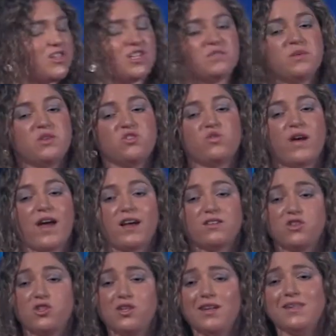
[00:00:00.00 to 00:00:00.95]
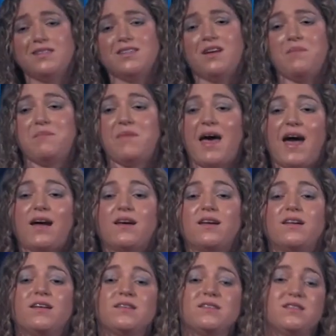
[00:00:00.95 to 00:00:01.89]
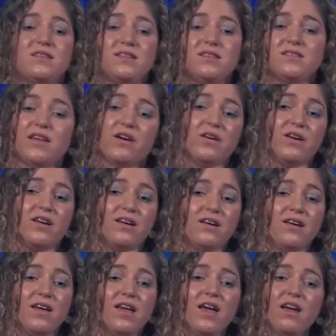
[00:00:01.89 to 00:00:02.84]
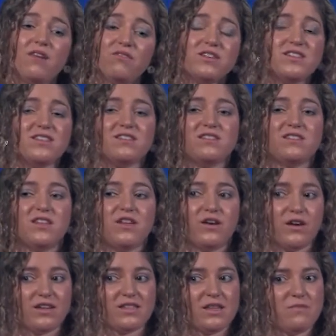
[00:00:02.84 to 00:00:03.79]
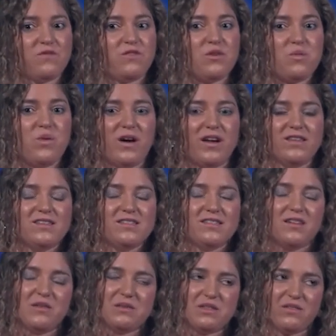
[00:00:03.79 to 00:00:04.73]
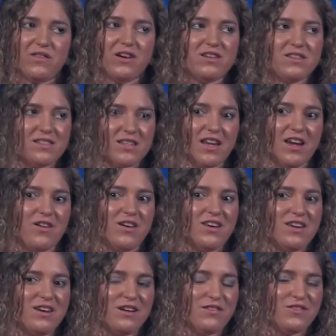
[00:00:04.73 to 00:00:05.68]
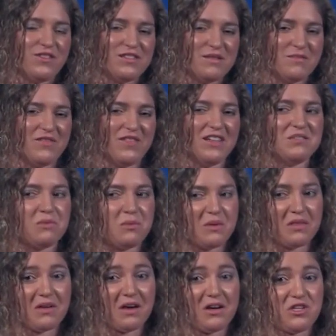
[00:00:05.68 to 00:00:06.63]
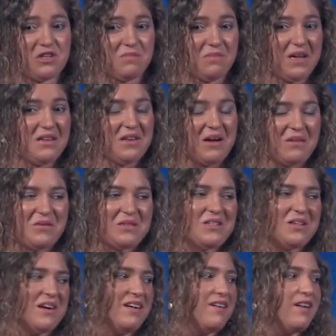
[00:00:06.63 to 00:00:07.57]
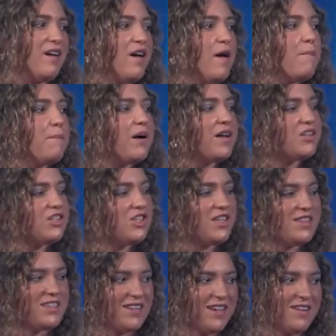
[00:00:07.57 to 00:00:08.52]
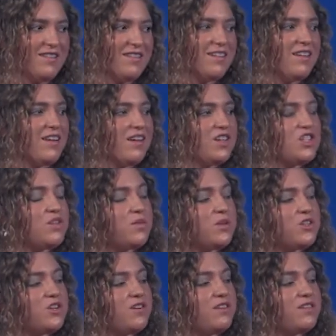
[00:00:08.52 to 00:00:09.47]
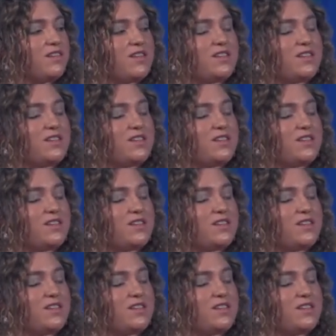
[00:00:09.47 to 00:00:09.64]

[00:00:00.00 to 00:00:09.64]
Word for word: she's been tracked. She has come back to this area every single year except for once. It was a very scary year for some of us when we thought she might not return, but she did. She returned